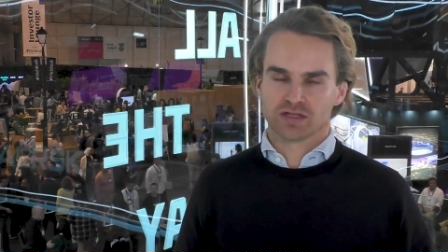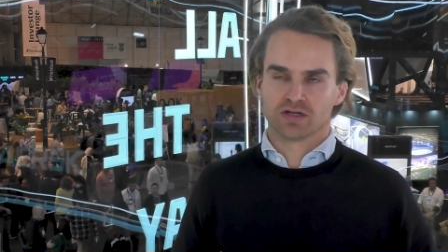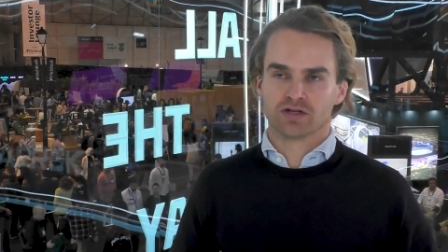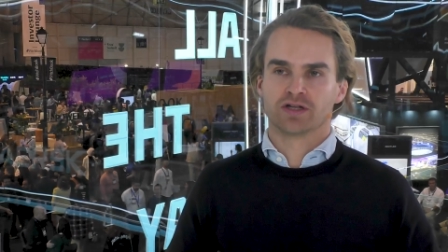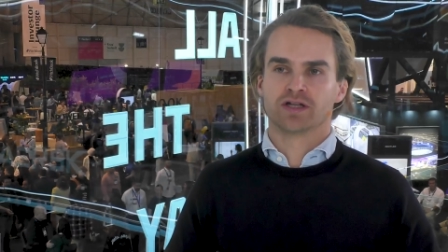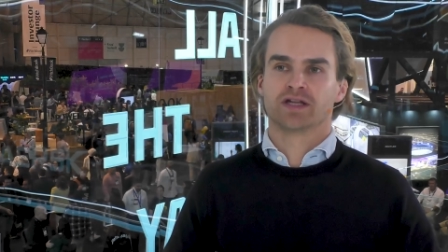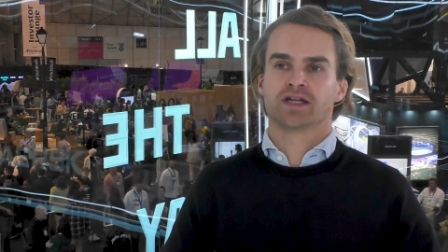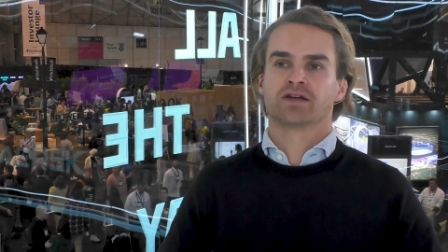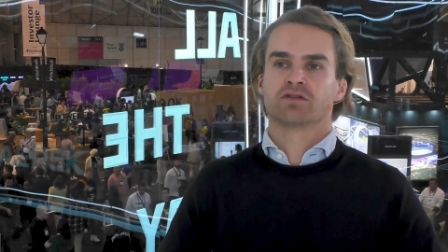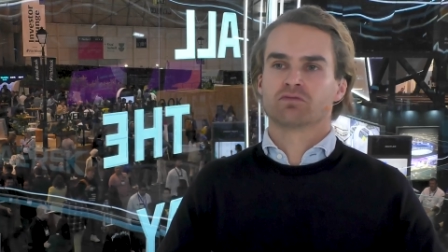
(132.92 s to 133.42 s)

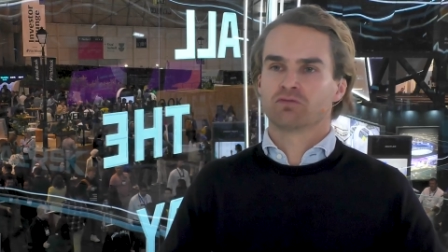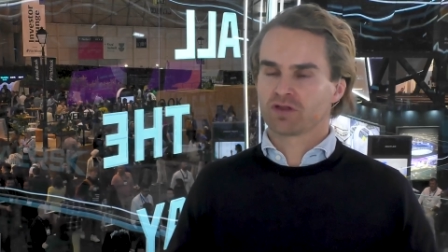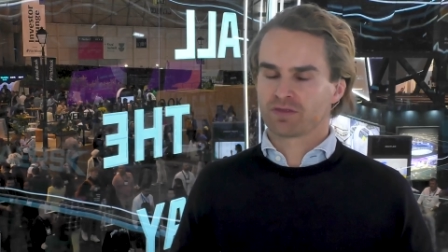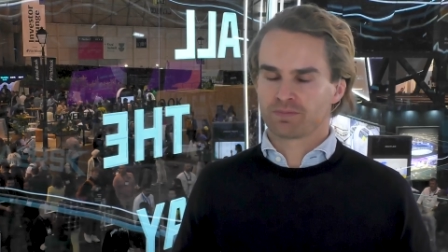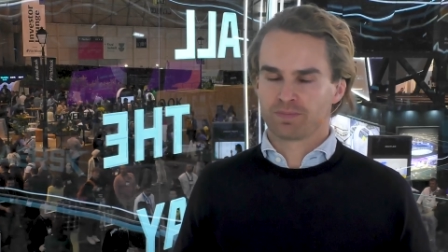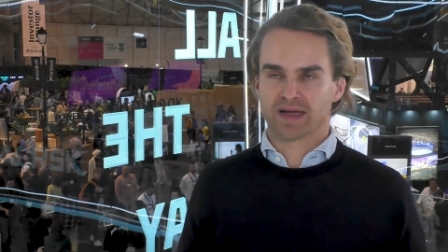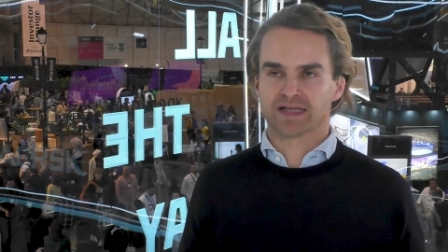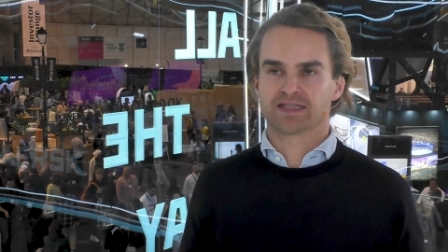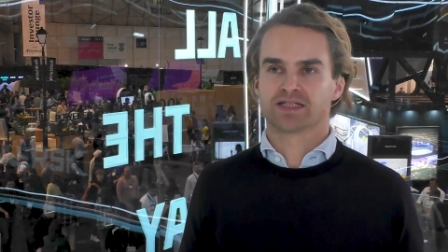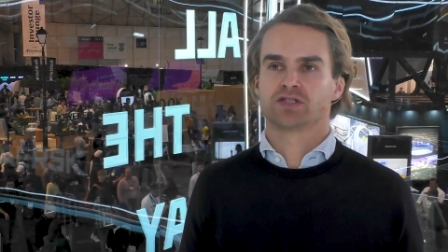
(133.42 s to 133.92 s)
learning
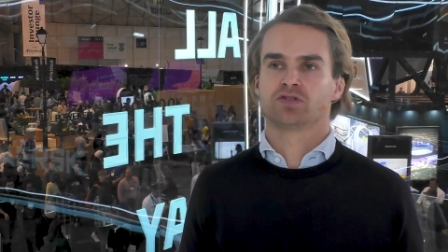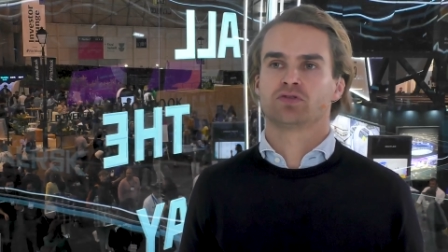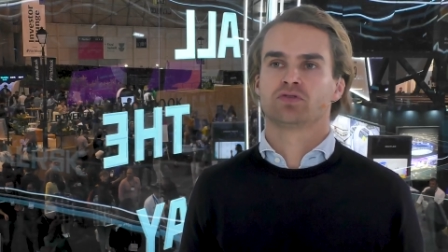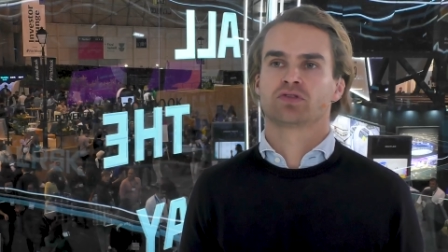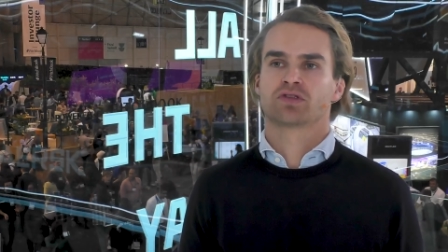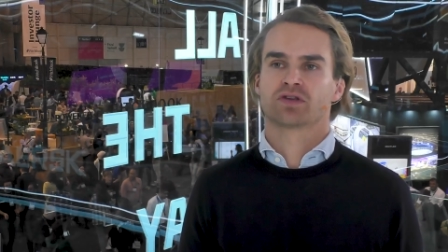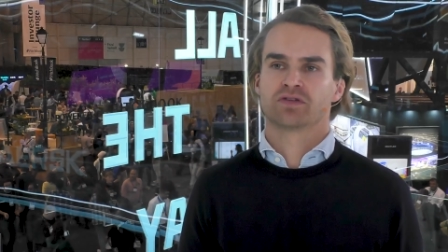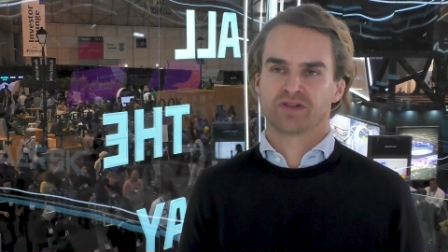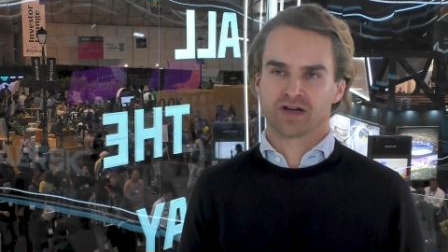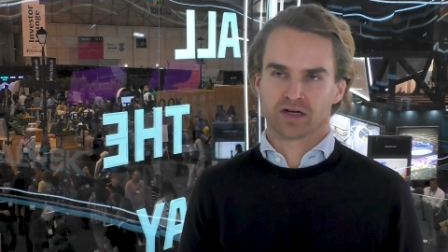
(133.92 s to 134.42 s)
with better
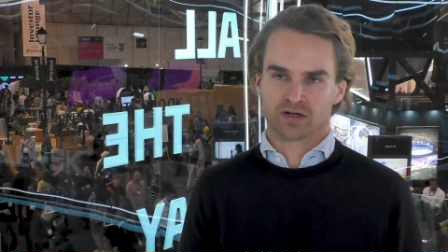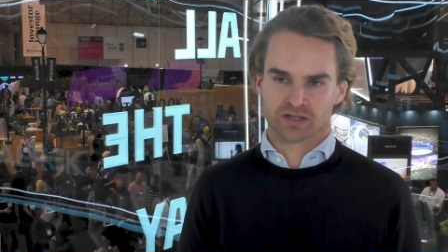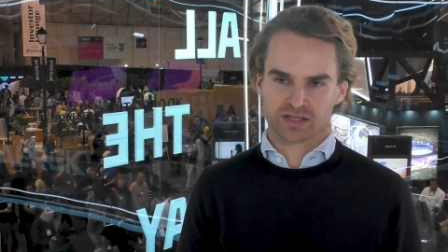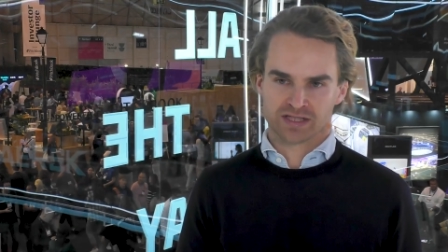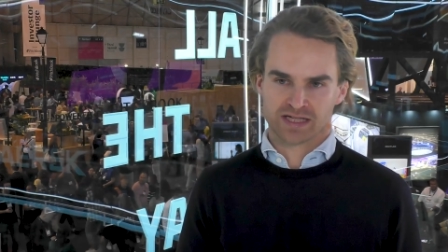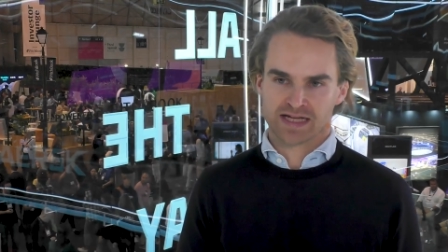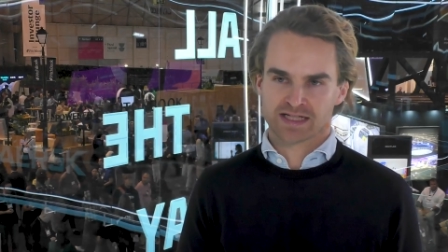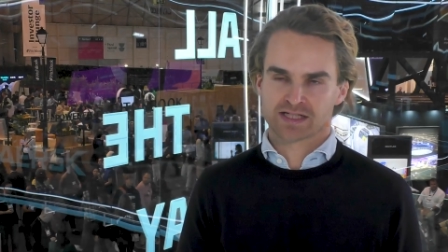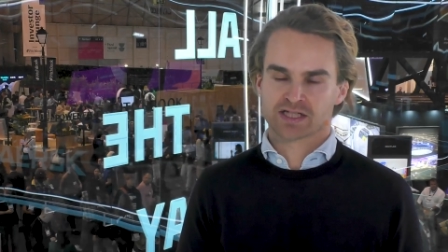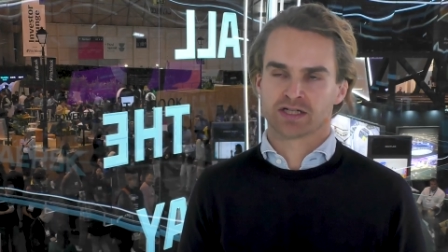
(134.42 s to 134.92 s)
use of our
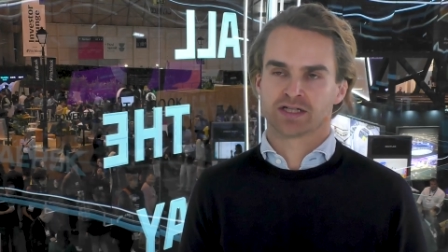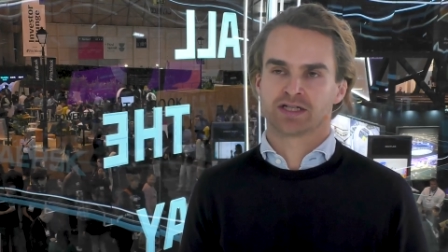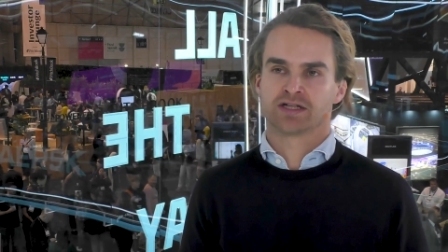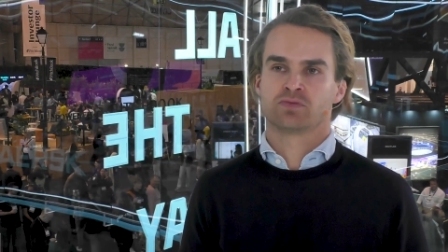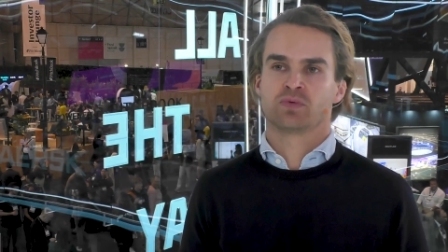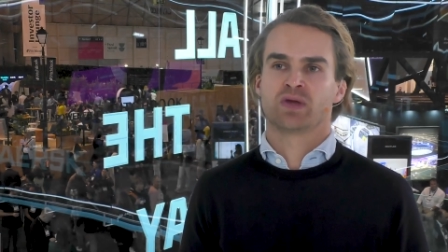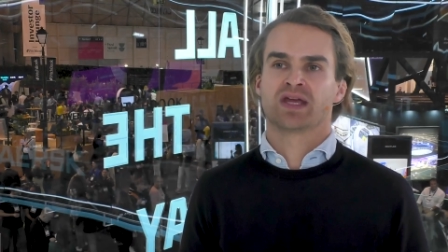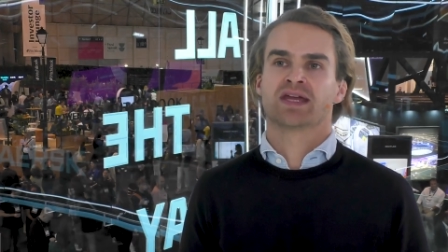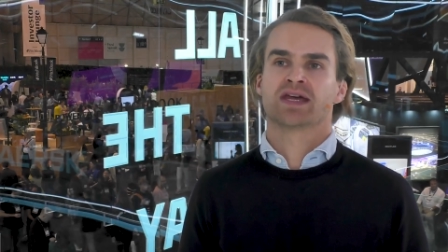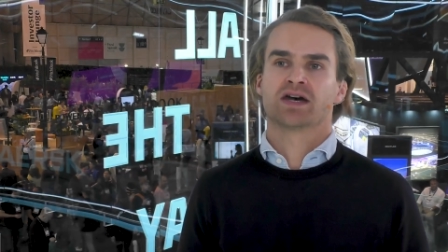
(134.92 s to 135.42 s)
data that
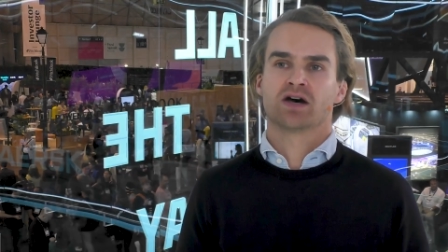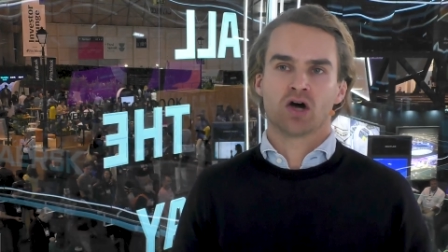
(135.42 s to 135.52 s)
we